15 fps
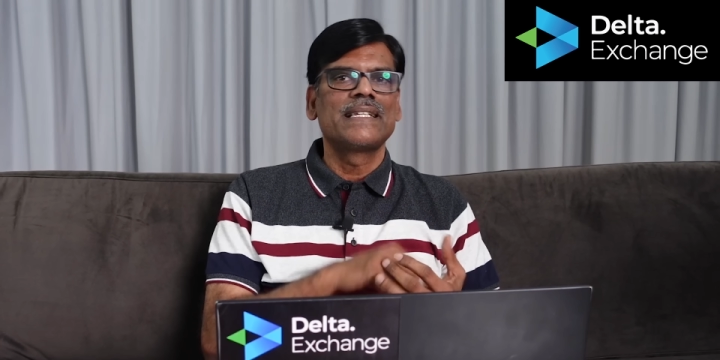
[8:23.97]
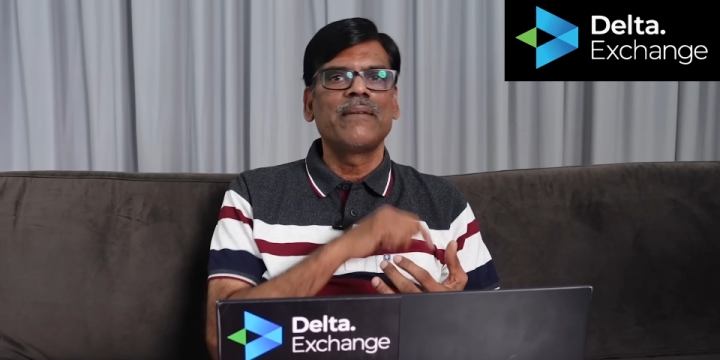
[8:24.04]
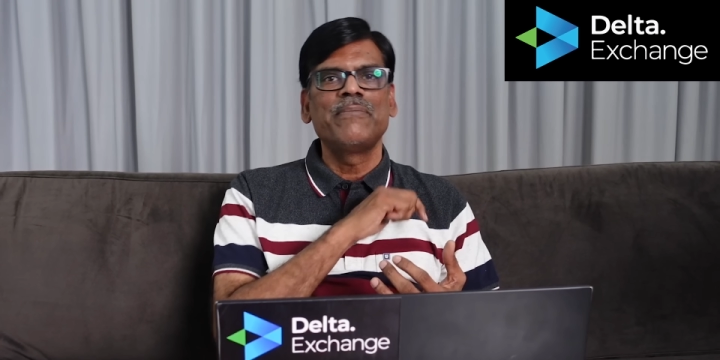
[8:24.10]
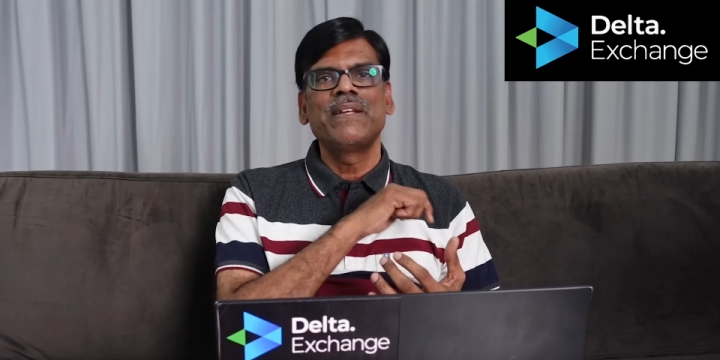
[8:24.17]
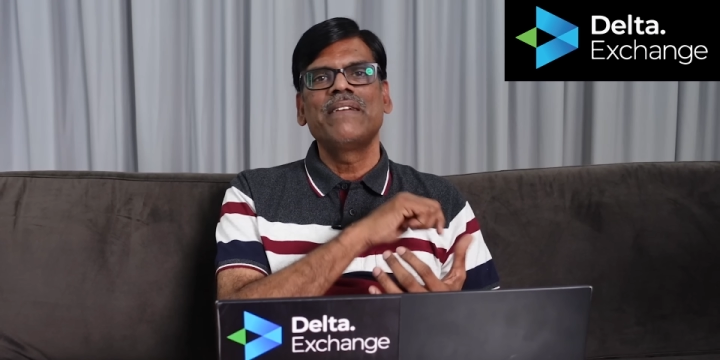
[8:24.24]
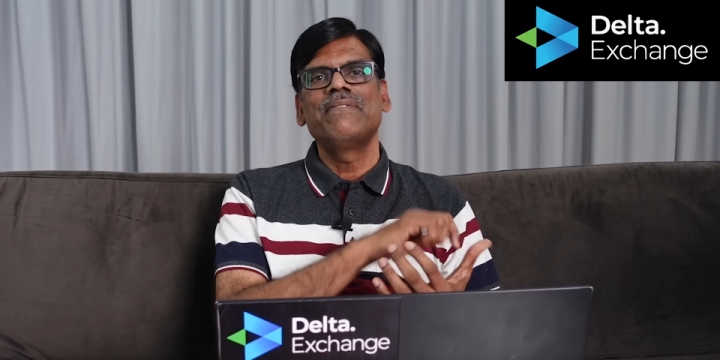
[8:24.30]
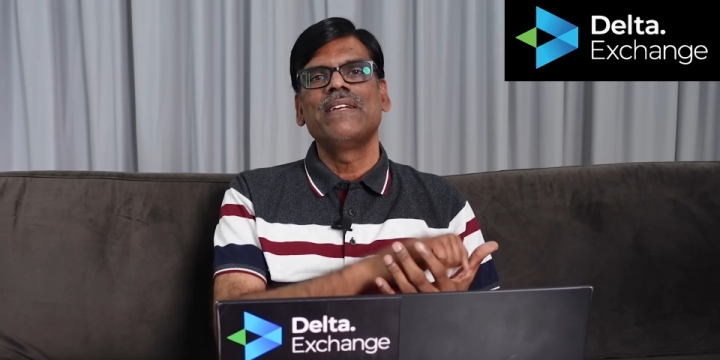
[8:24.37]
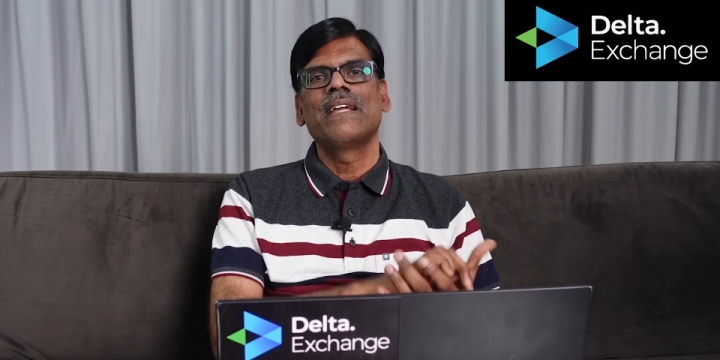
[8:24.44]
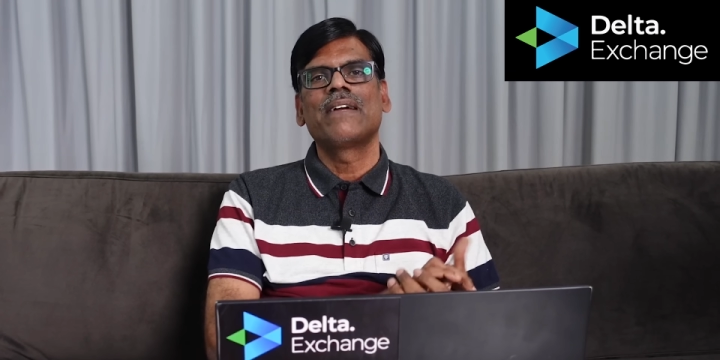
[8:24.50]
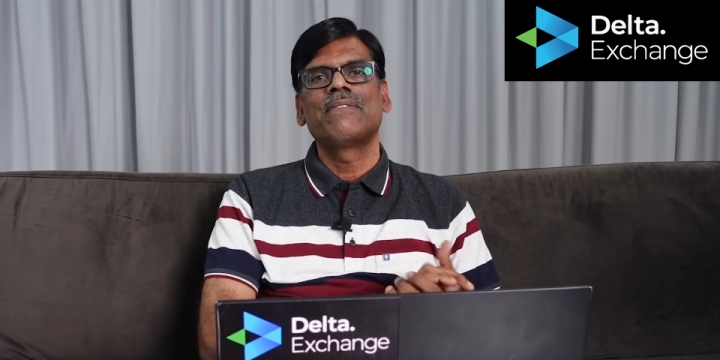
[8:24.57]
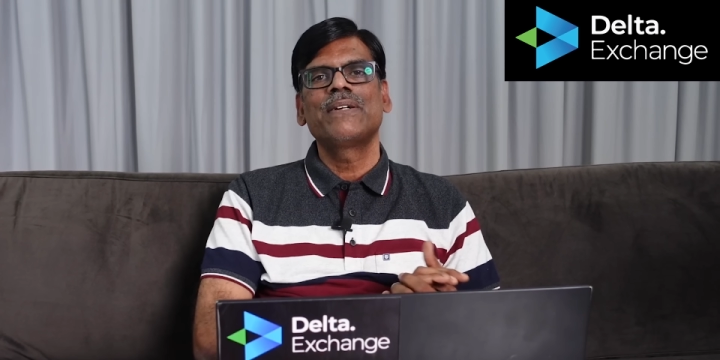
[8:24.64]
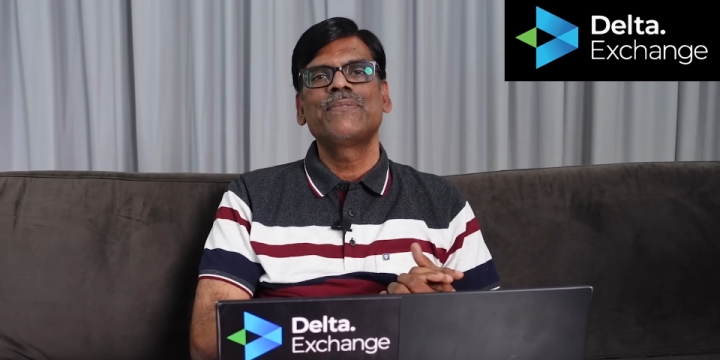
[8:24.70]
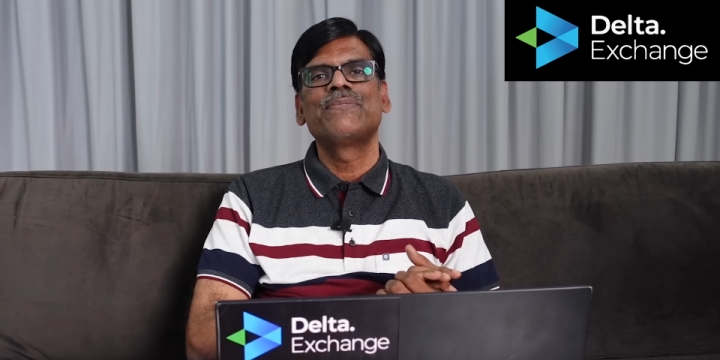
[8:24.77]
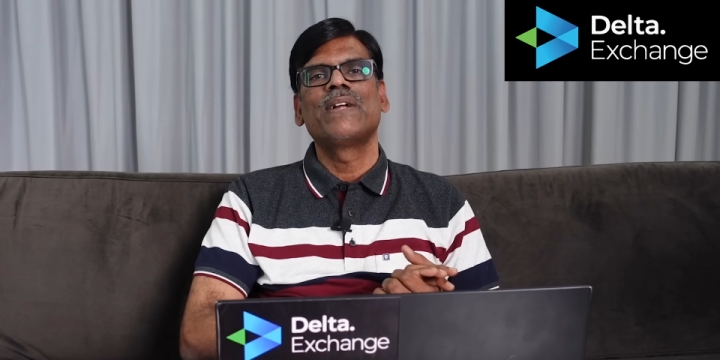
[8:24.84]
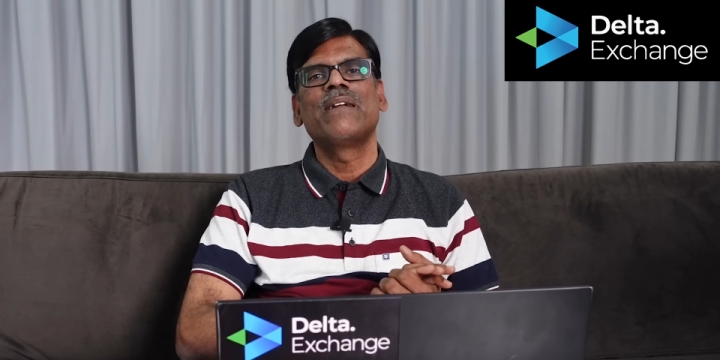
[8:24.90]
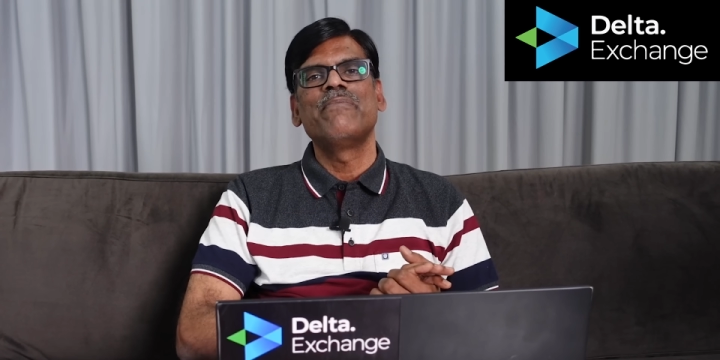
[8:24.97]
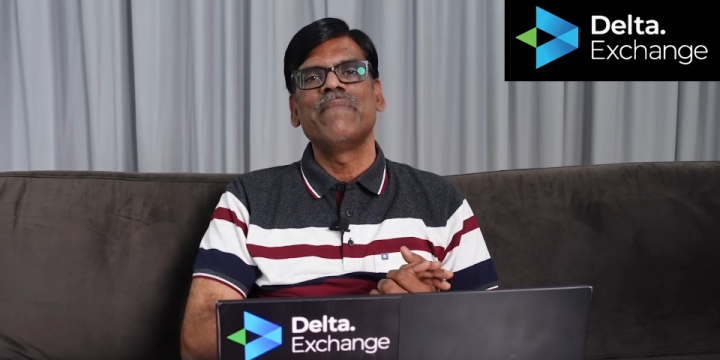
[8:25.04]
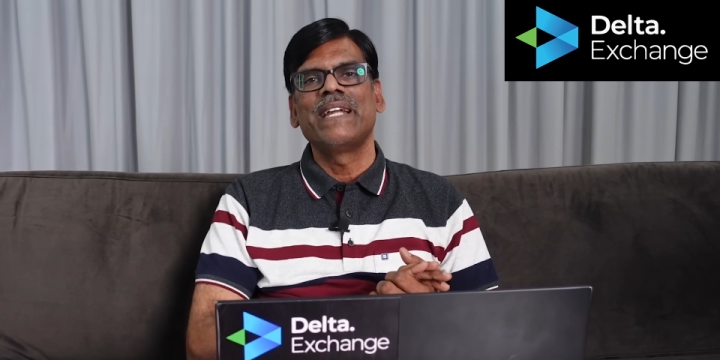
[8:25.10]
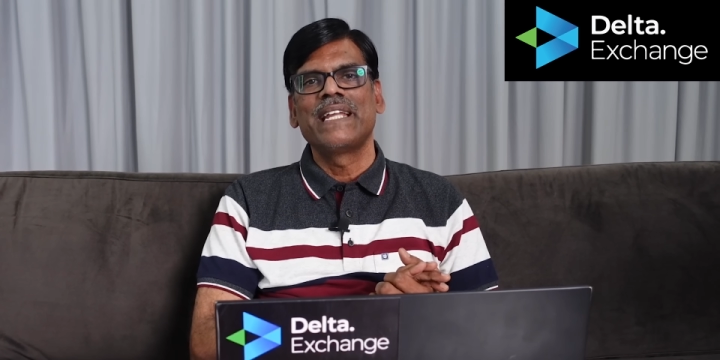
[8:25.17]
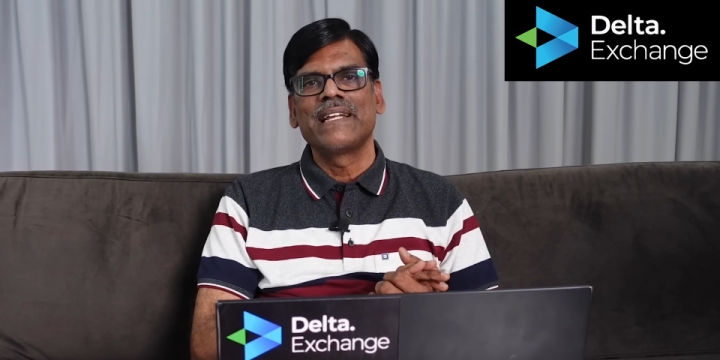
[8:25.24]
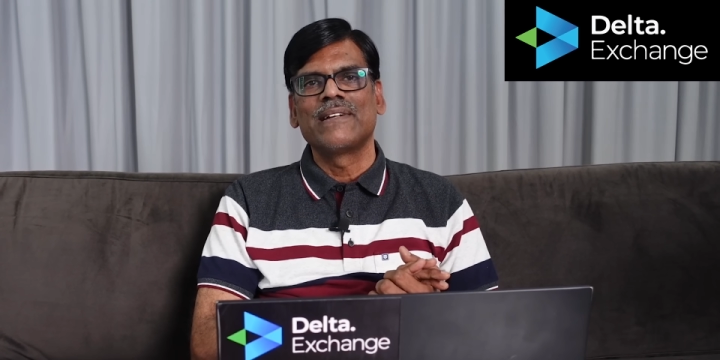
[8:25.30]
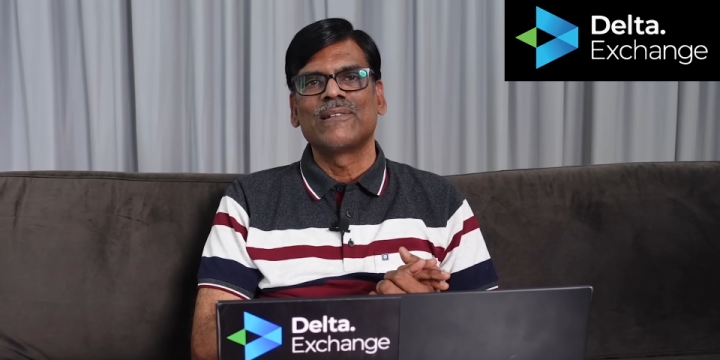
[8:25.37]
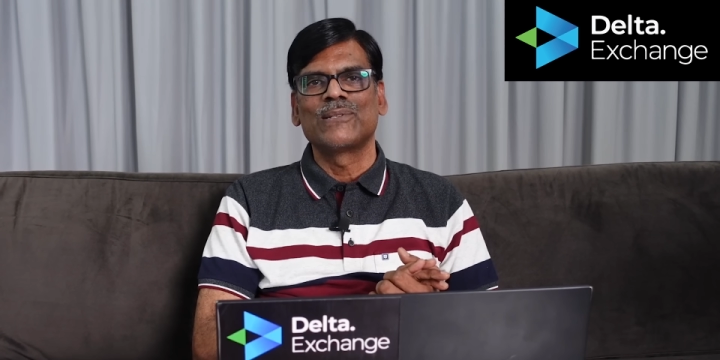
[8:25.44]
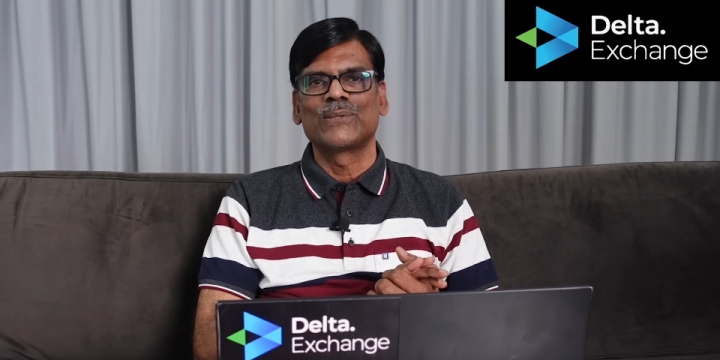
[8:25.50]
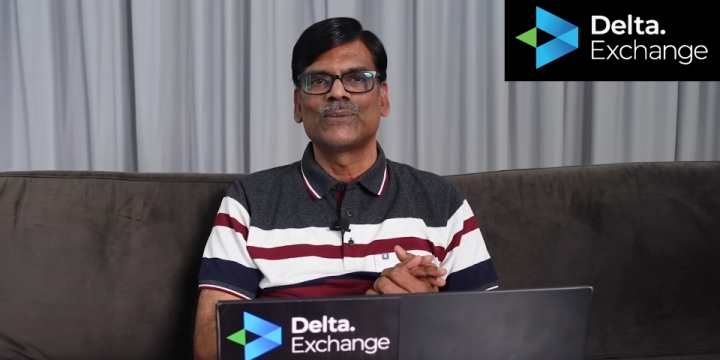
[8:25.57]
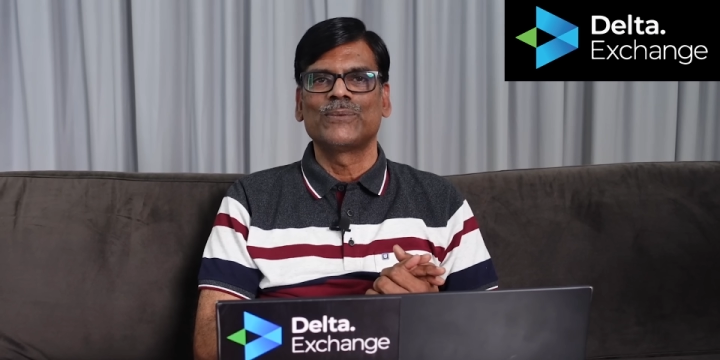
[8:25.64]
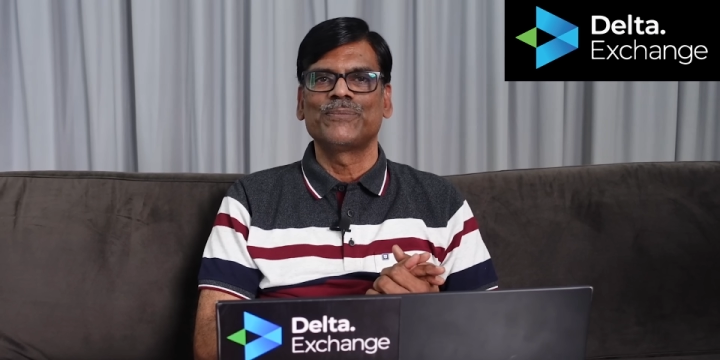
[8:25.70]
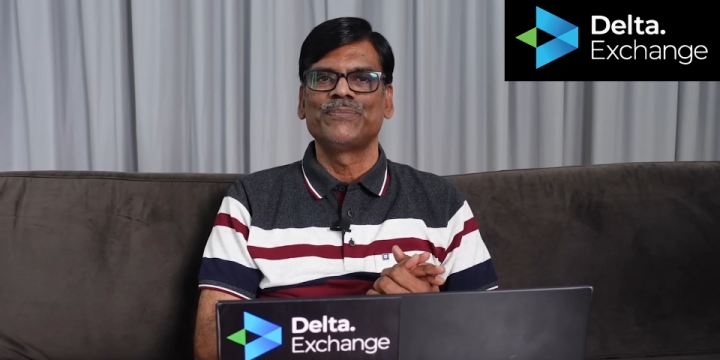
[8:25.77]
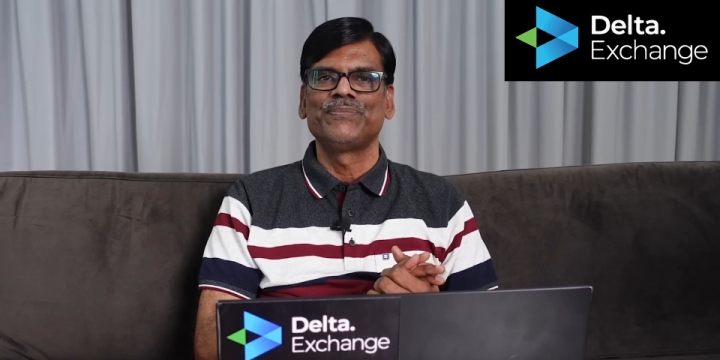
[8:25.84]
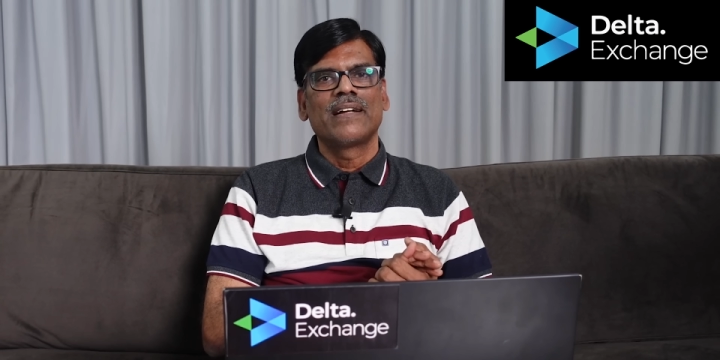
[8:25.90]
same day we have a fed meeting also
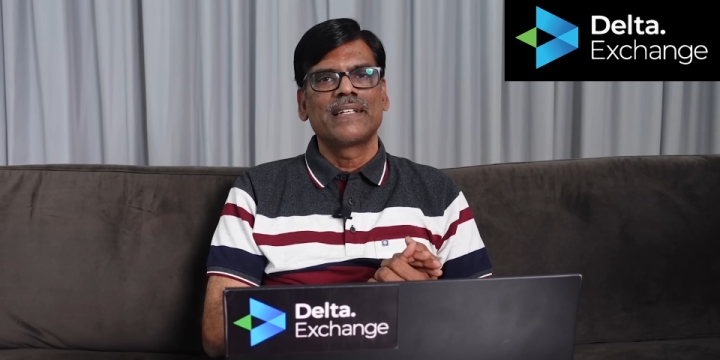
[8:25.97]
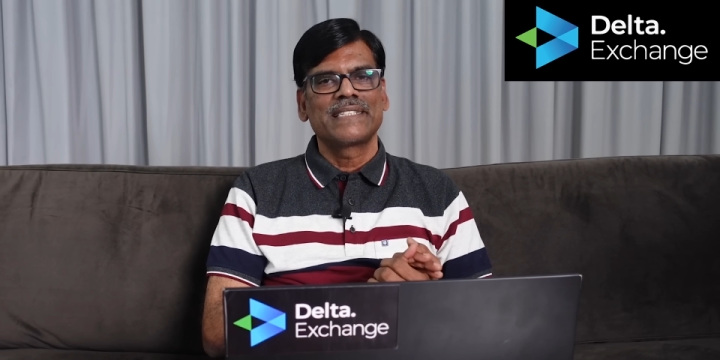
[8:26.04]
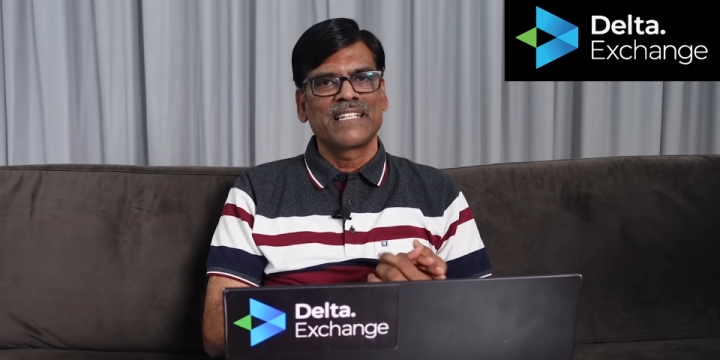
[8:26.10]
uh,